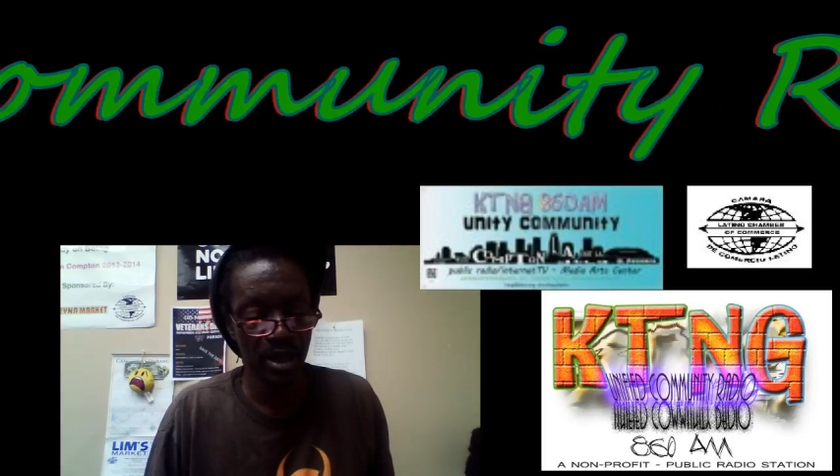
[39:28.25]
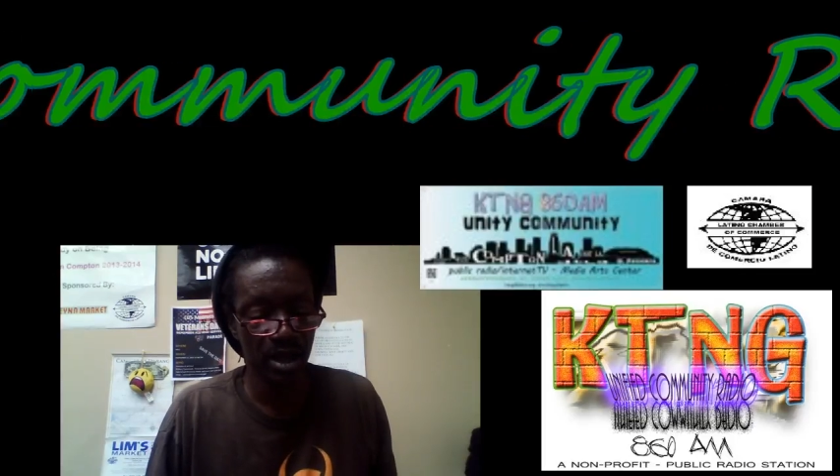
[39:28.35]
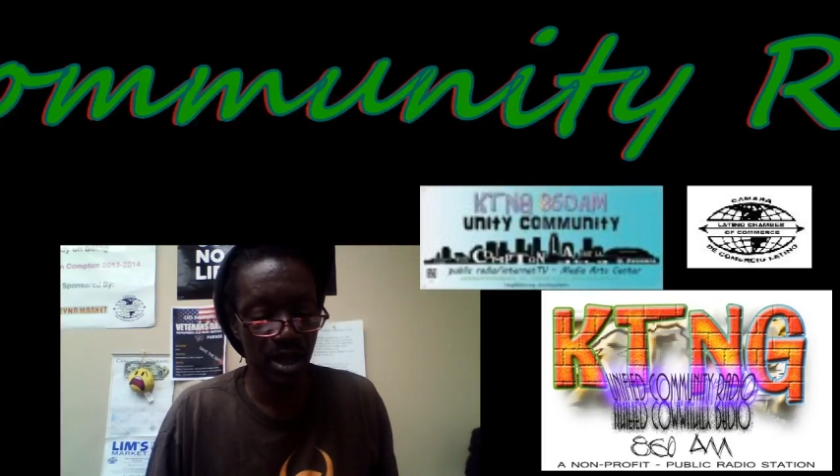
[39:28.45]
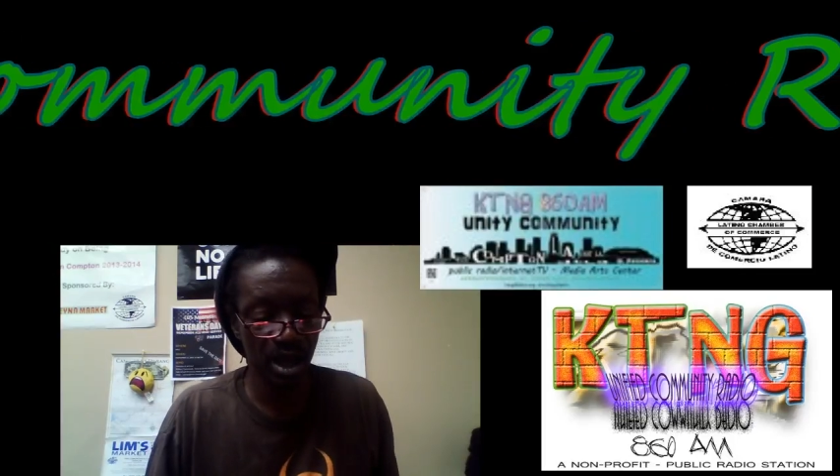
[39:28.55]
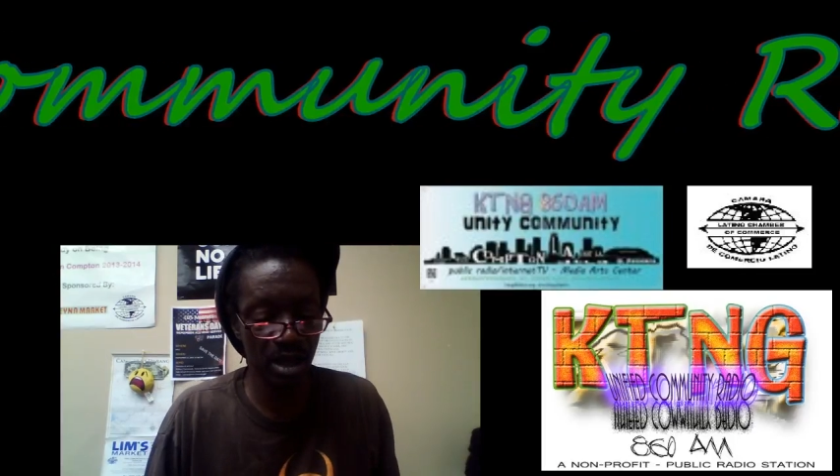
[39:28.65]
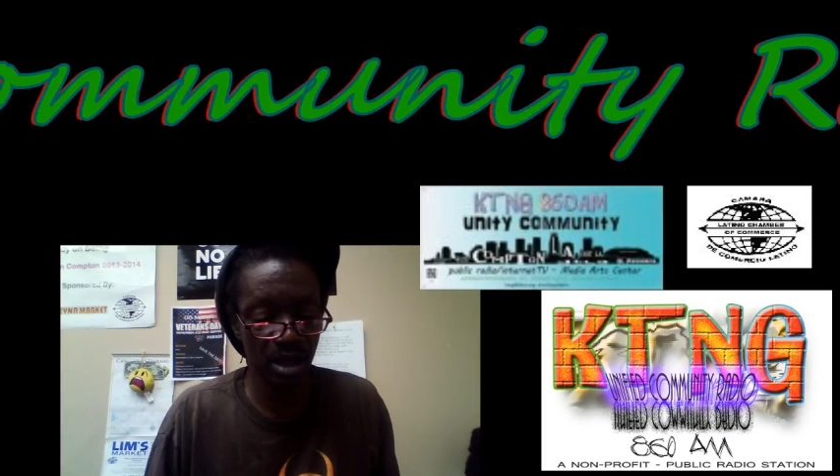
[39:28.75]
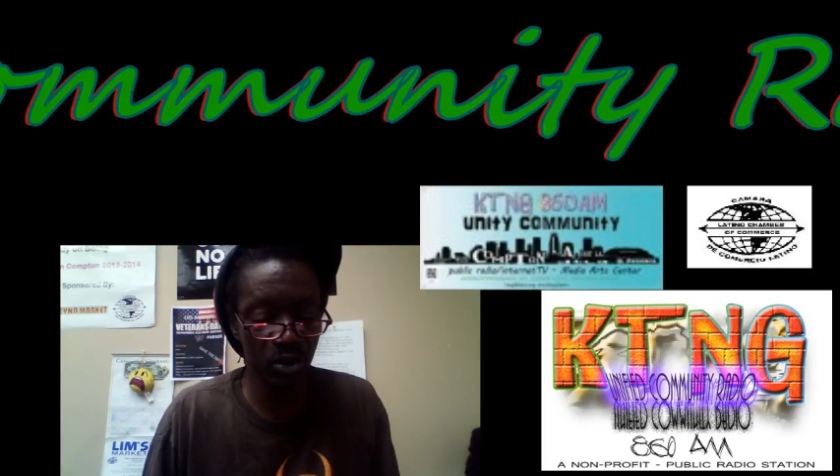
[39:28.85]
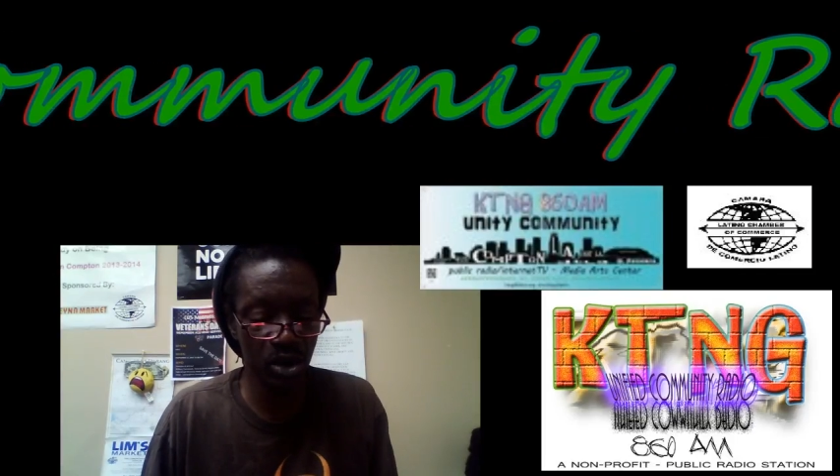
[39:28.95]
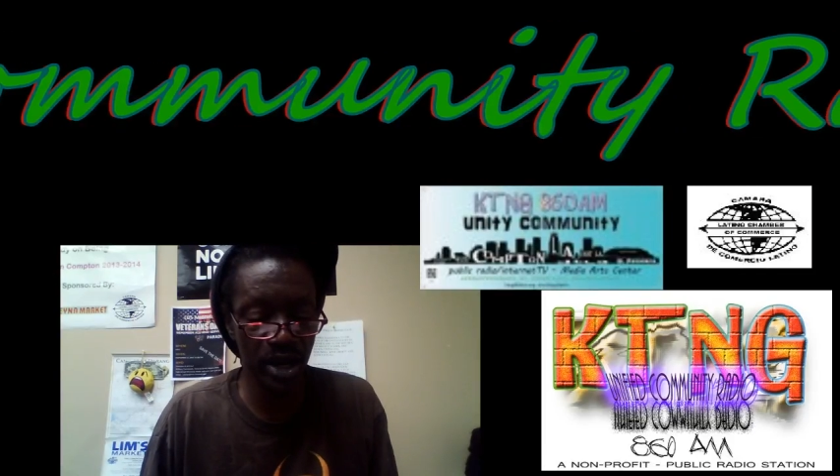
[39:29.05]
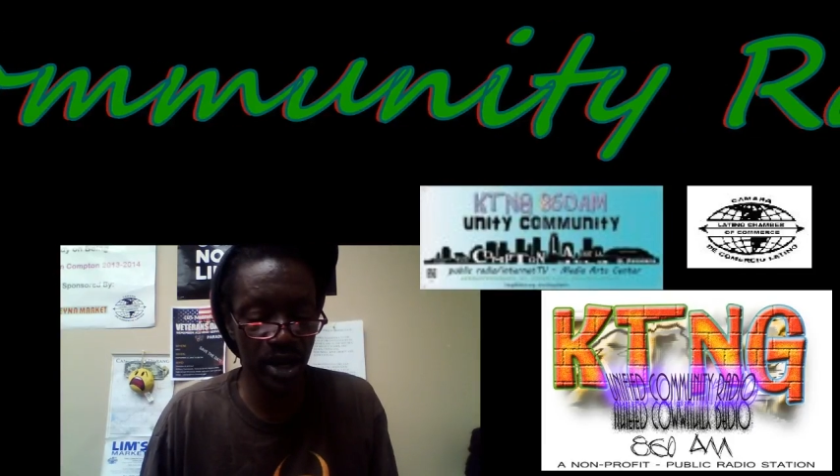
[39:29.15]

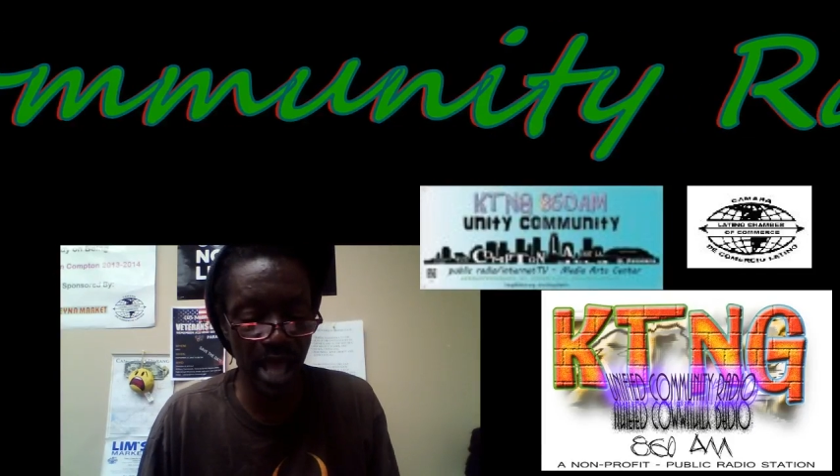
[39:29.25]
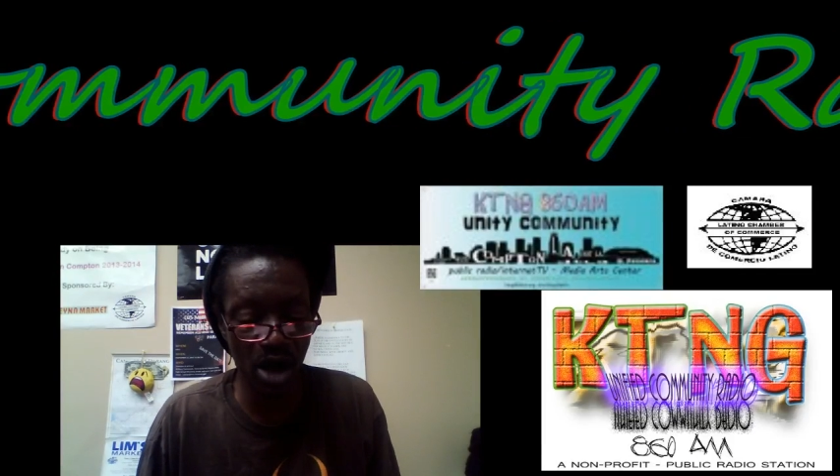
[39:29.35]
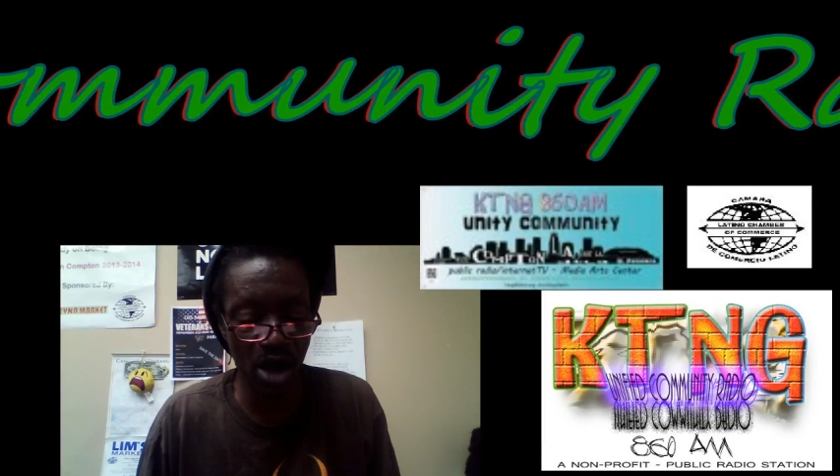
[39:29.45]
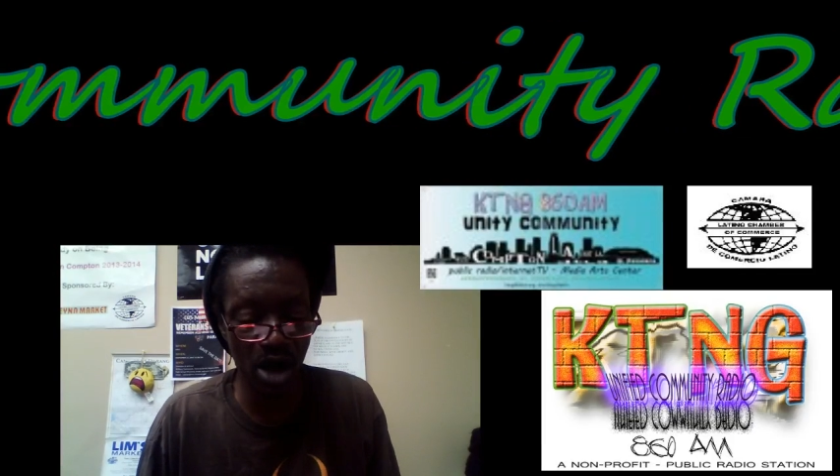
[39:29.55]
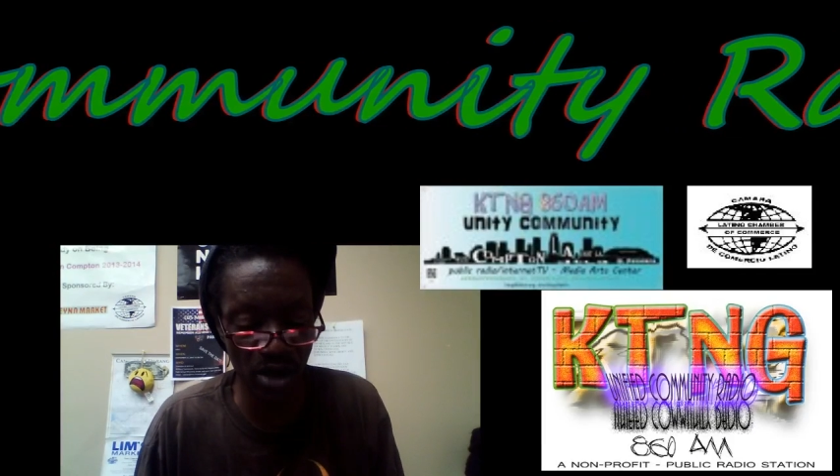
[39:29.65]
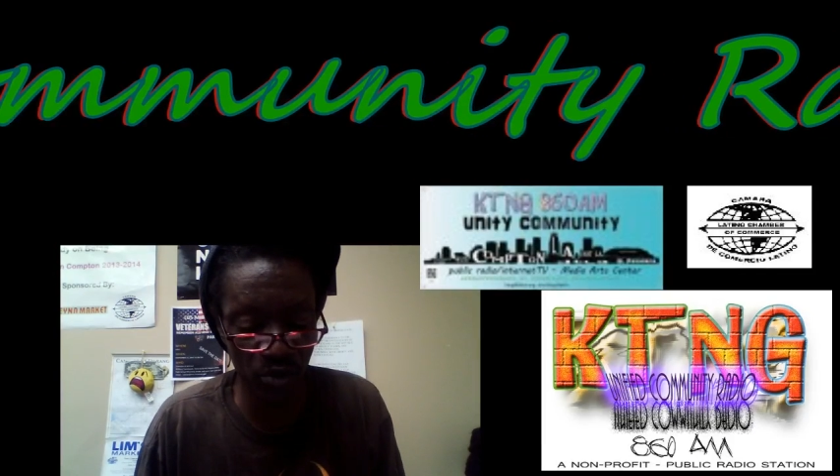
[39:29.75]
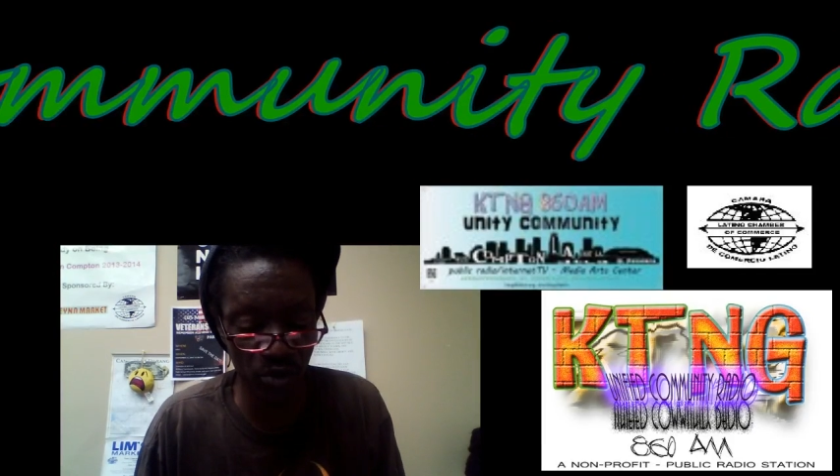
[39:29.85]
Employee Cal Vet will